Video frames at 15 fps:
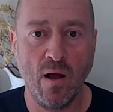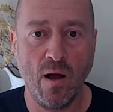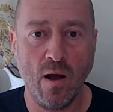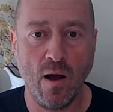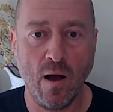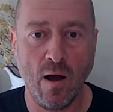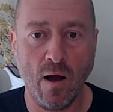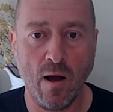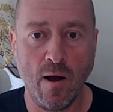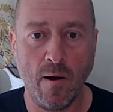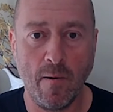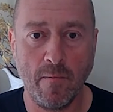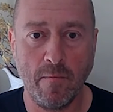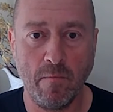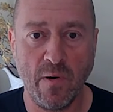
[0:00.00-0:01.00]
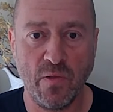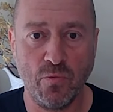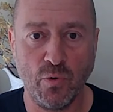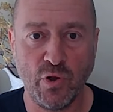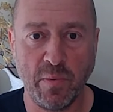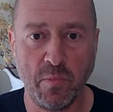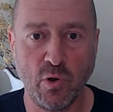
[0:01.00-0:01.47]
But
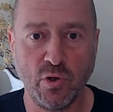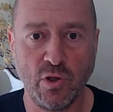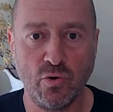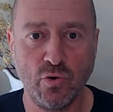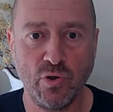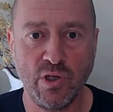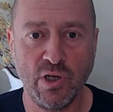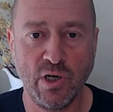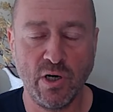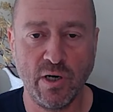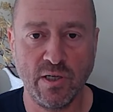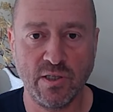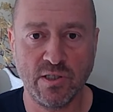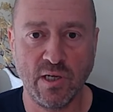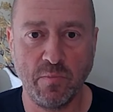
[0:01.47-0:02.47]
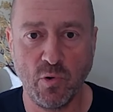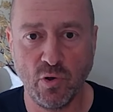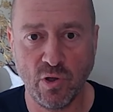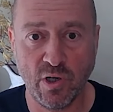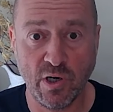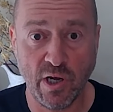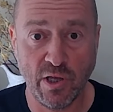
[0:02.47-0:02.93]
what I'm going to do here is I'm going
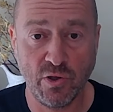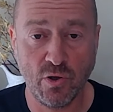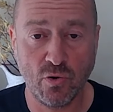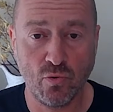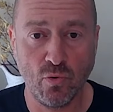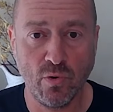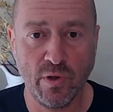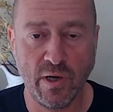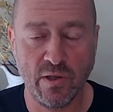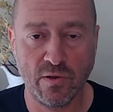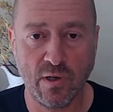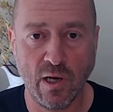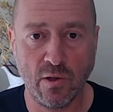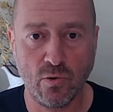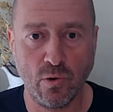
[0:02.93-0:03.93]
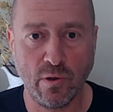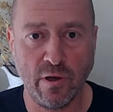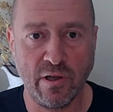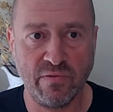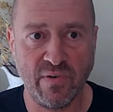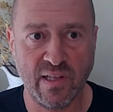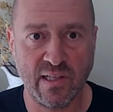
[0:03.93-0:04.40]
to create a rule and
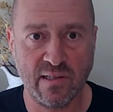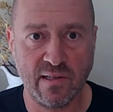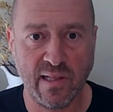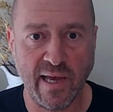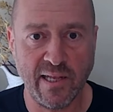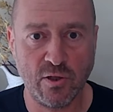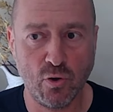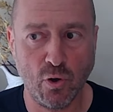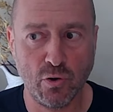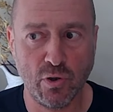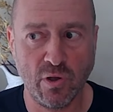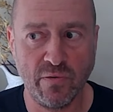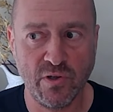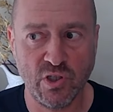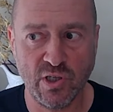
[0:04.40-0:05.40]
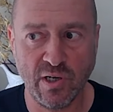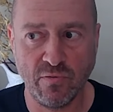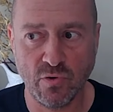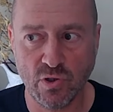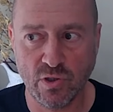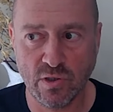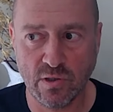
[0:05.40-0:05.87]
calculate that line total which I
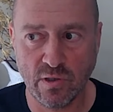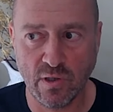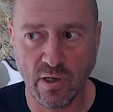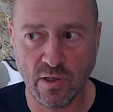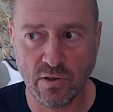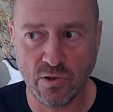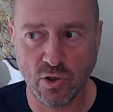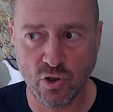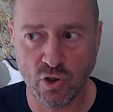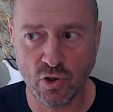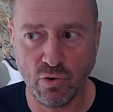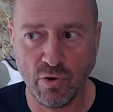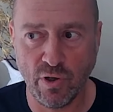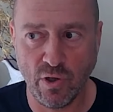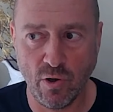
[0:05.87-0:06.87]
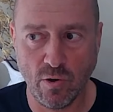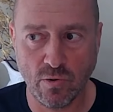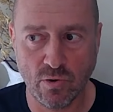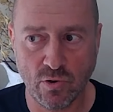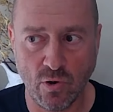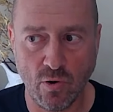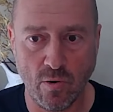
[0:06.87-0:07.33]
was just showing you.
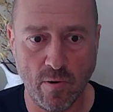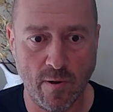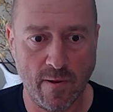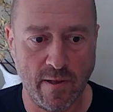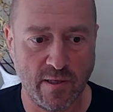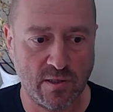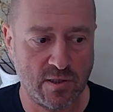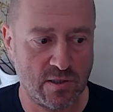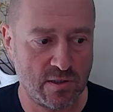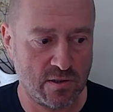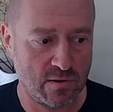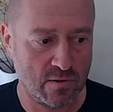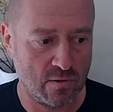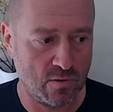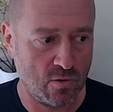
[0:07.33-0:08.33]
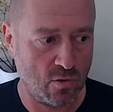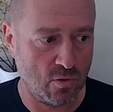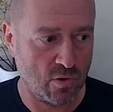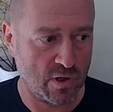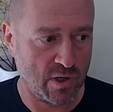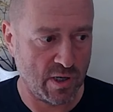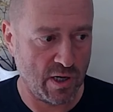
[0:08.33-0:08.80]
So let's
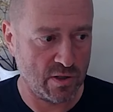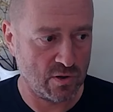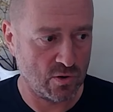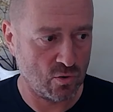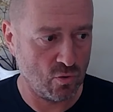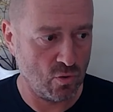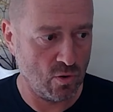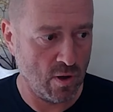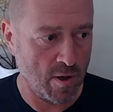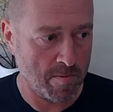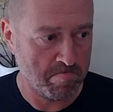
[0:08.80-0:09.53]
go create a rule.